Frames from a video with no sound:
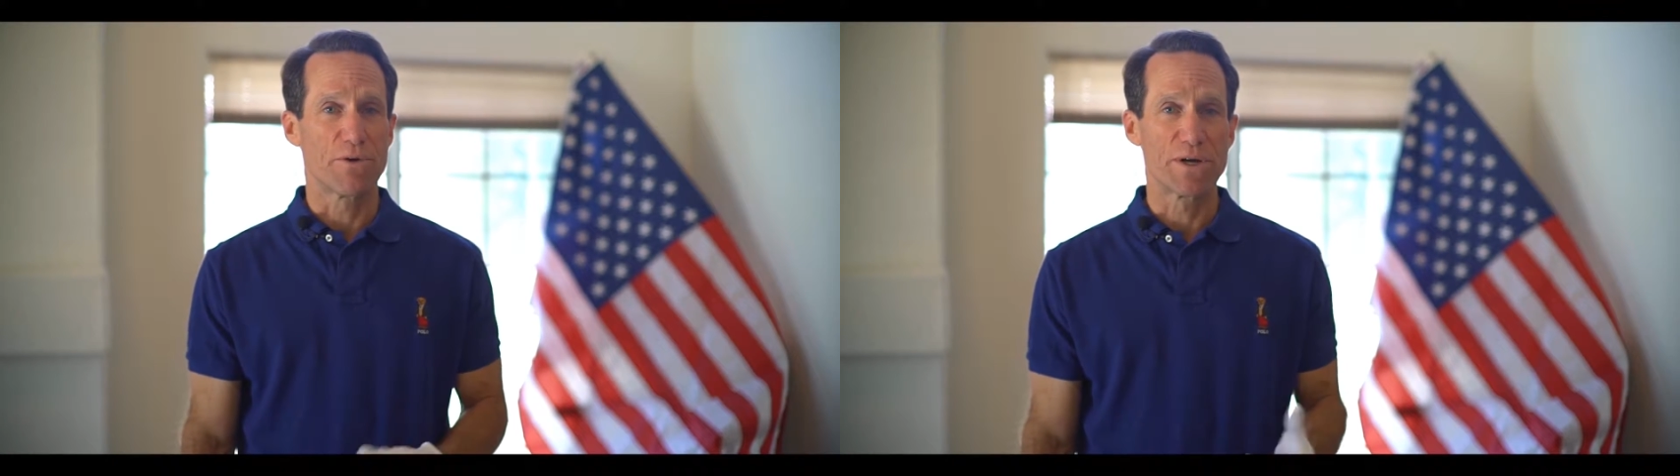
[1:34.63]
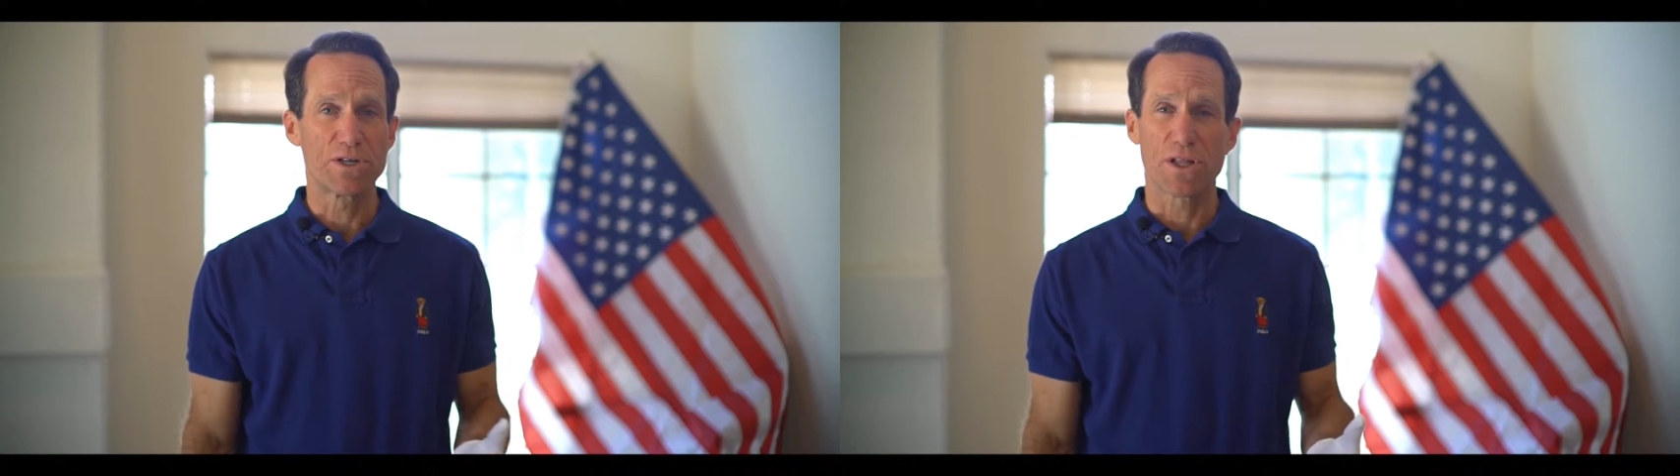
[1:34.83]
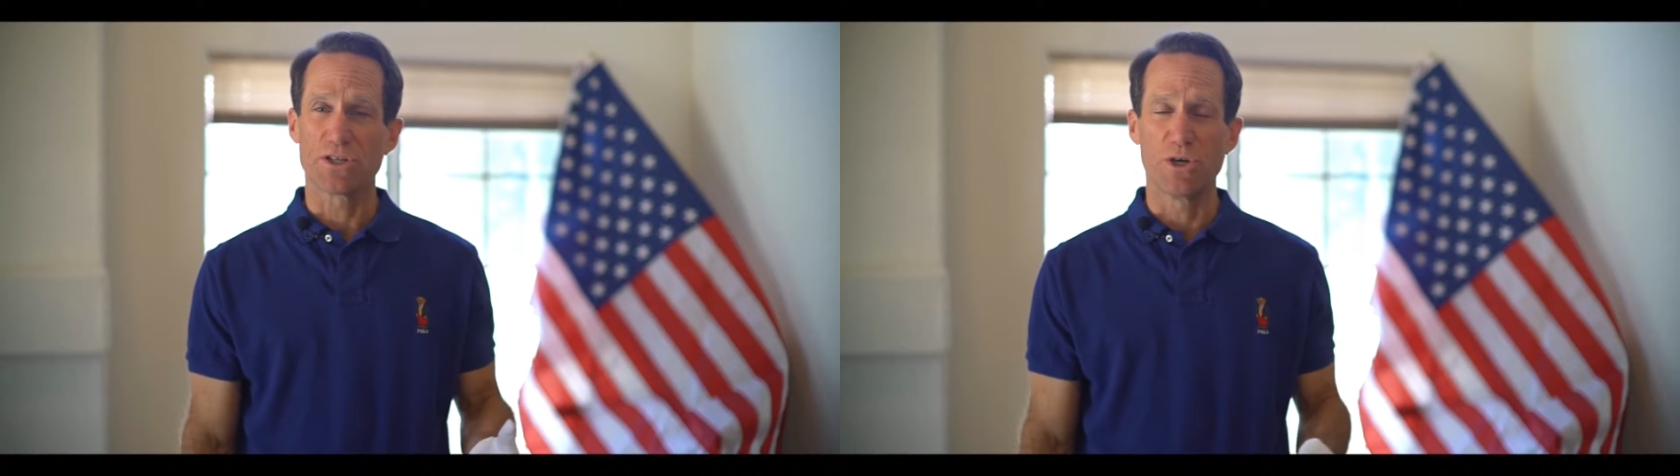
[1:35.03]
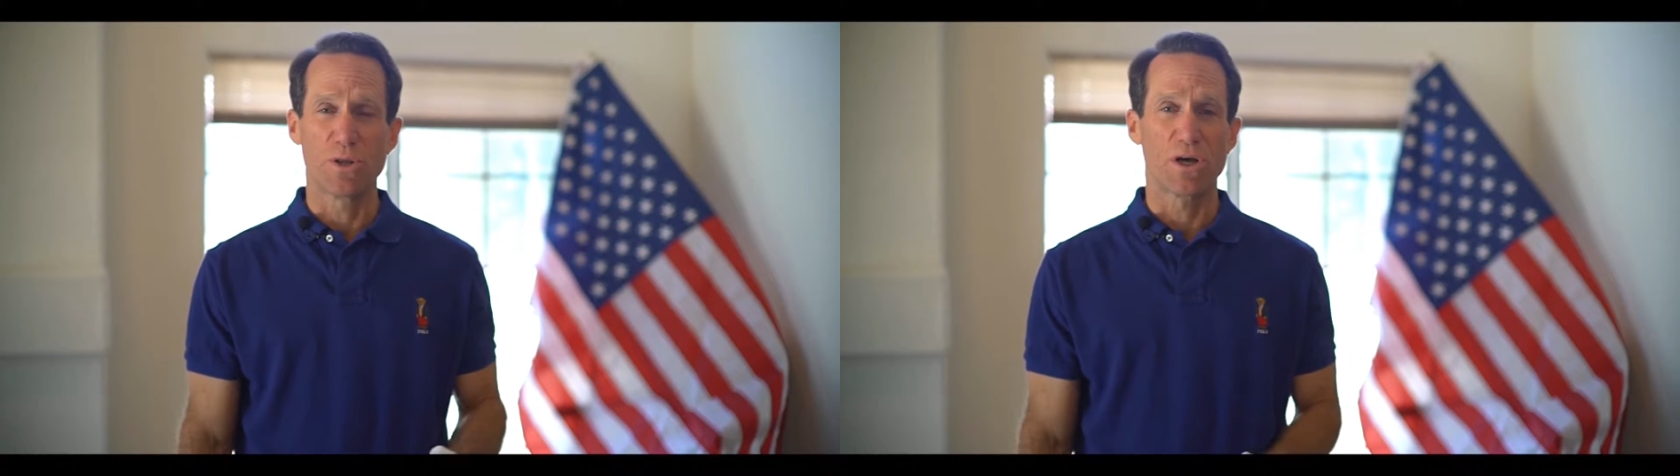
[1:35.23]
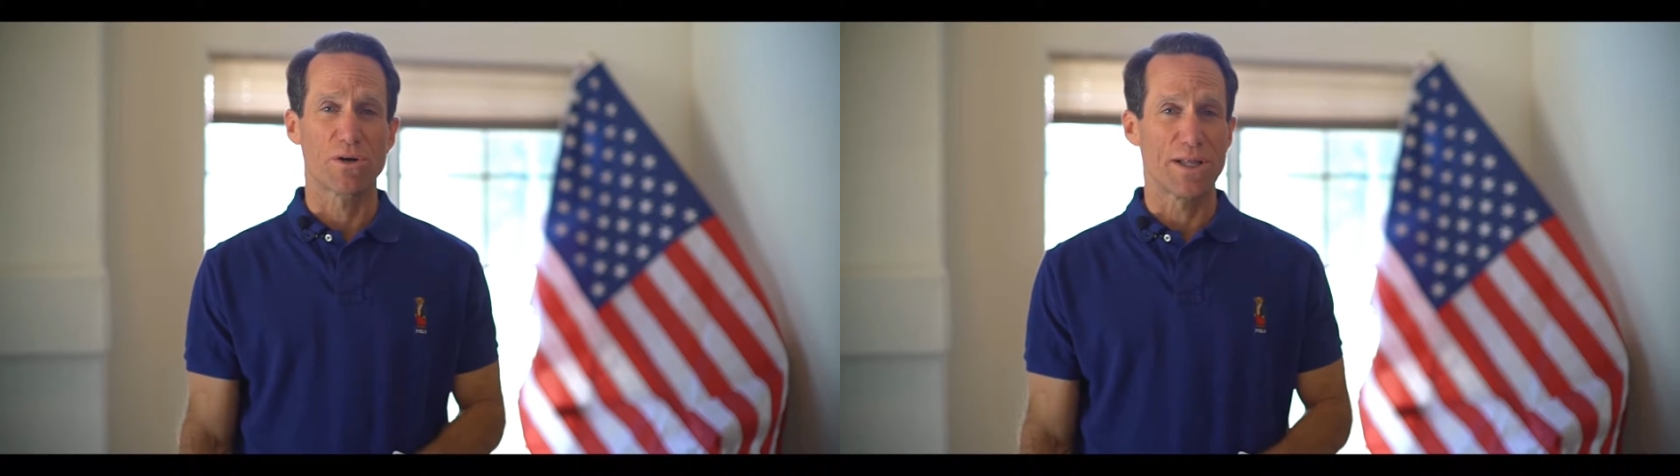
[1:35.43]
the original is
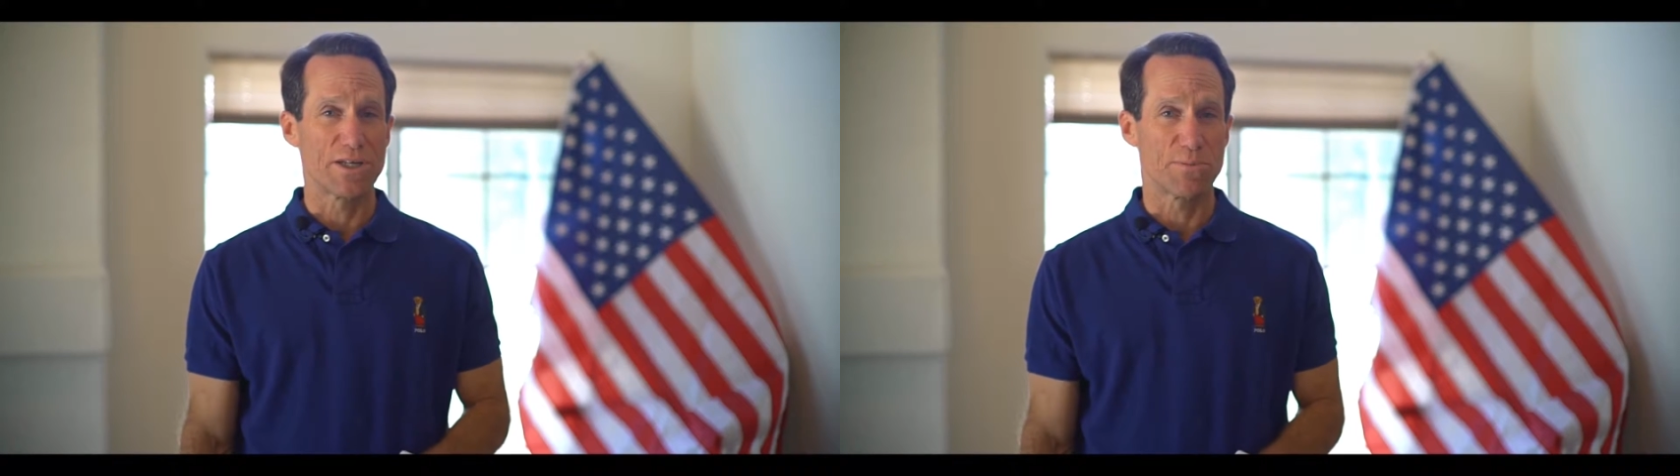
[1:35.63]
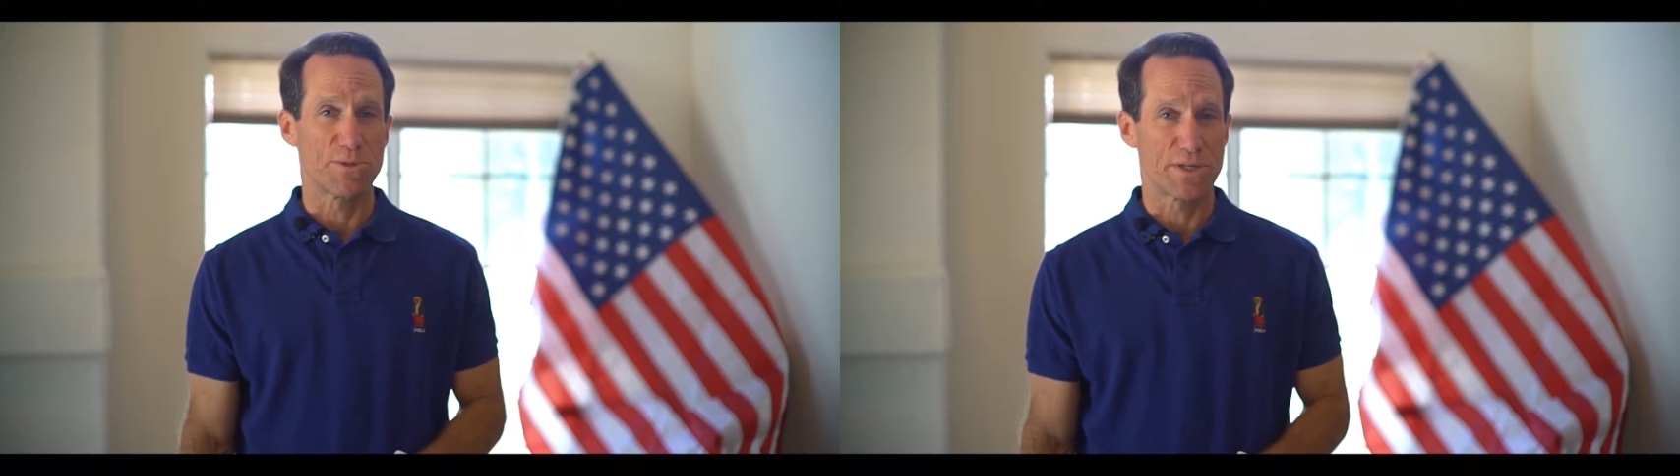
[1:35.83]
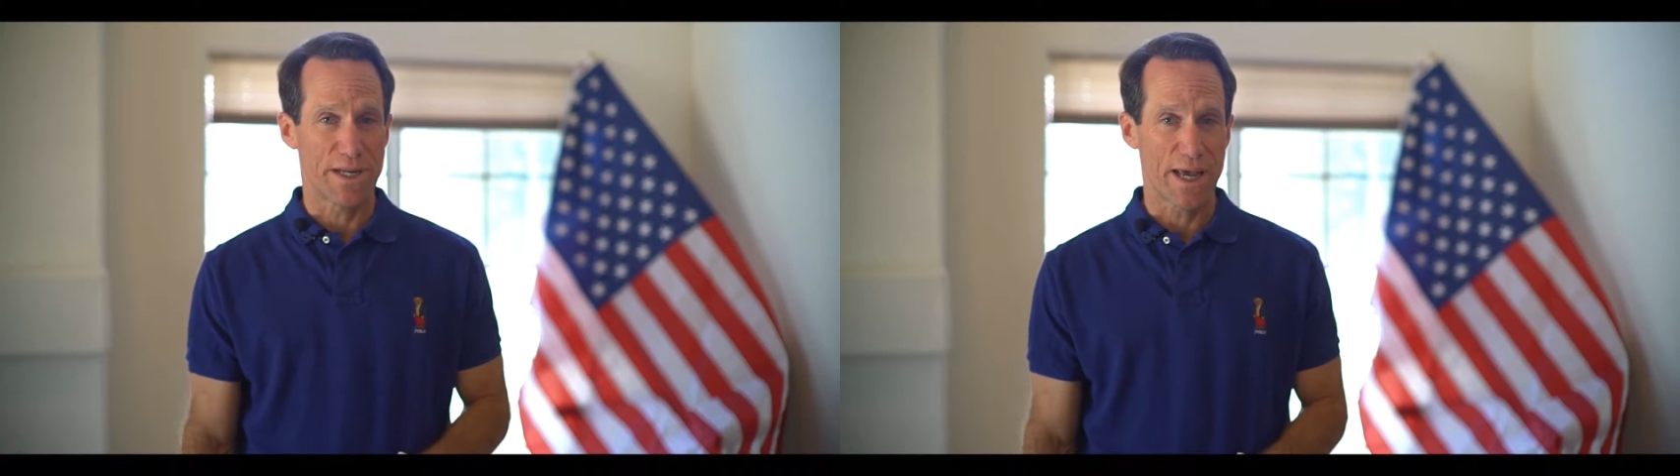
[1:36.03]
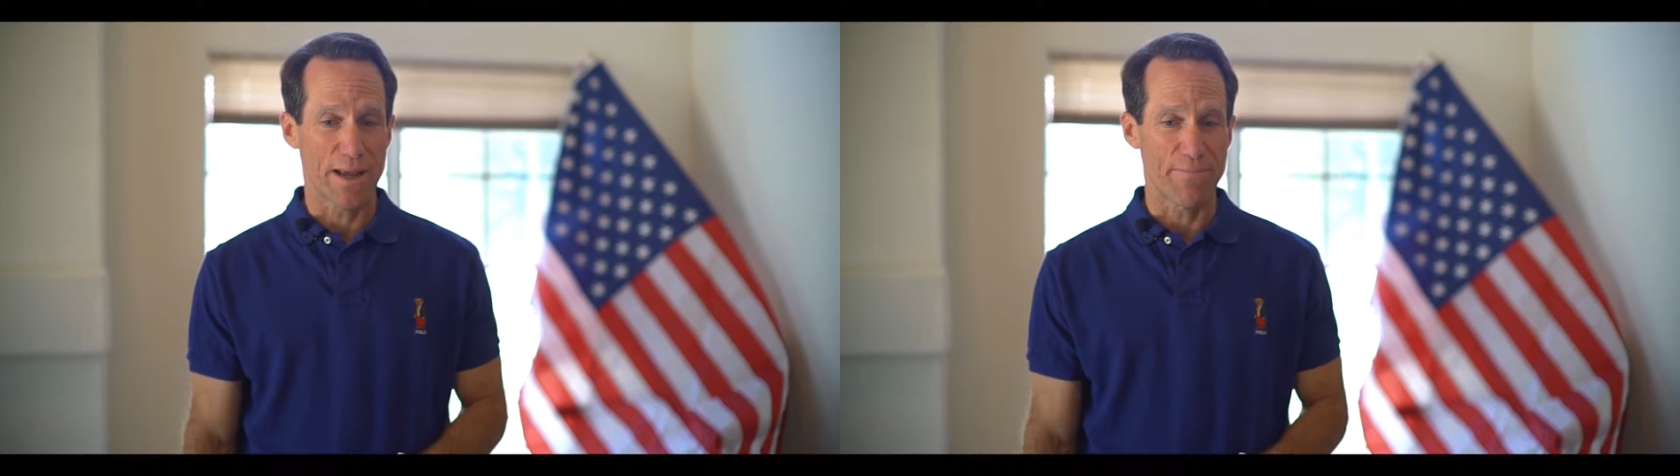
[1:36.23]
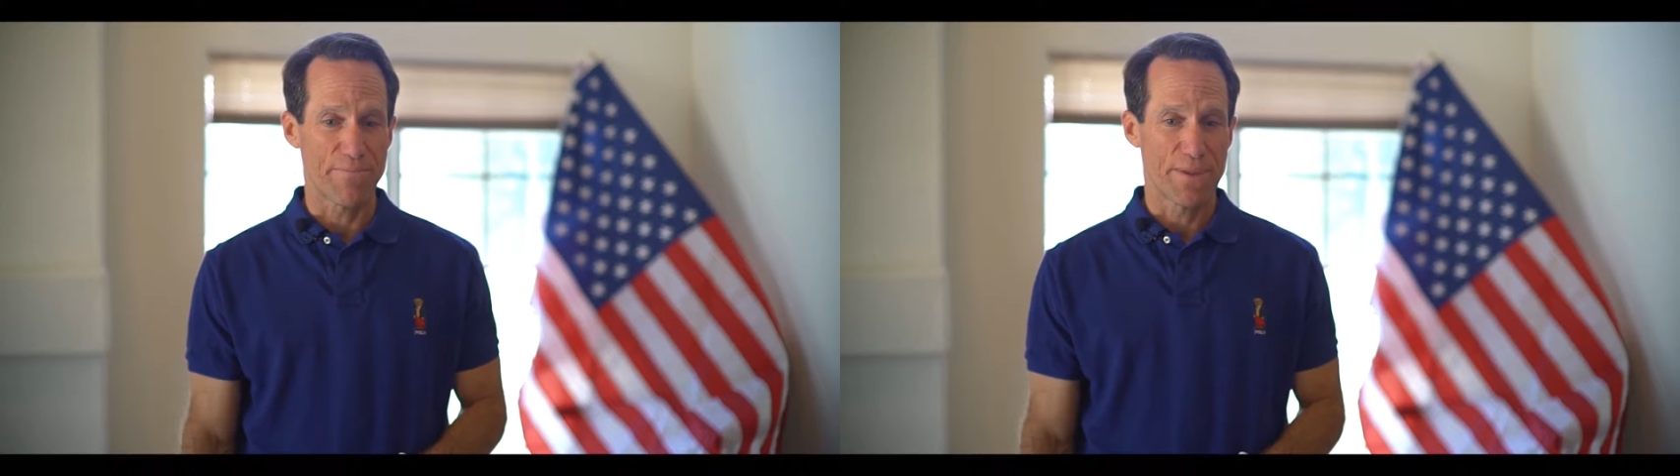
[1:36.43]
no longer legible
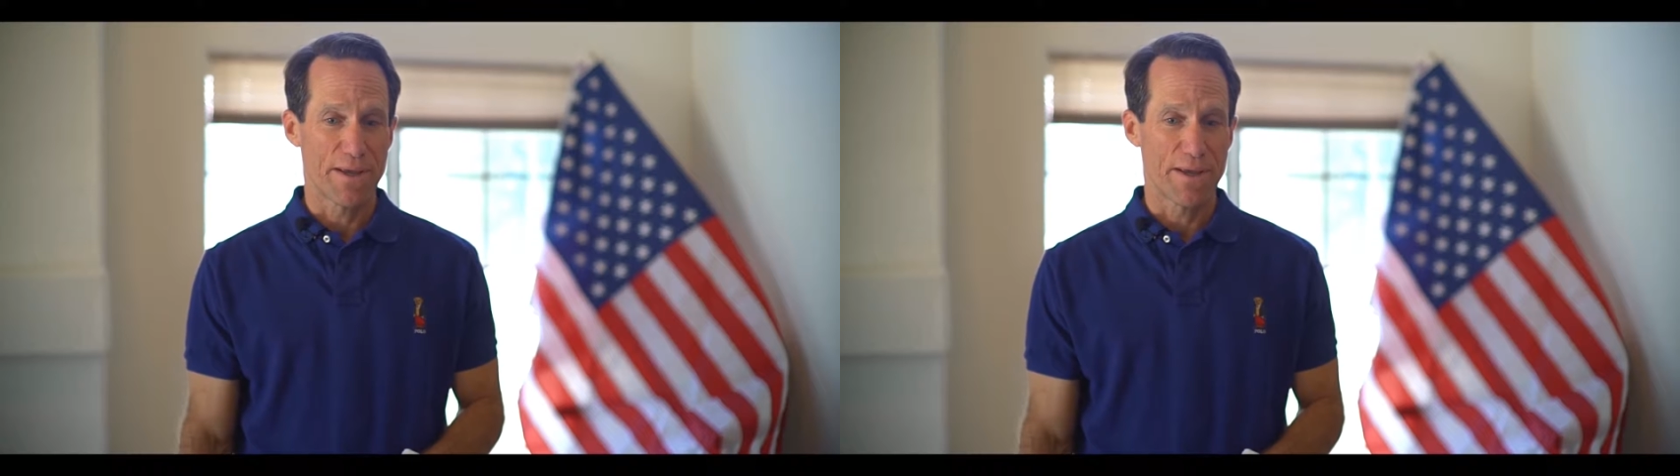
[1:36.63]
today.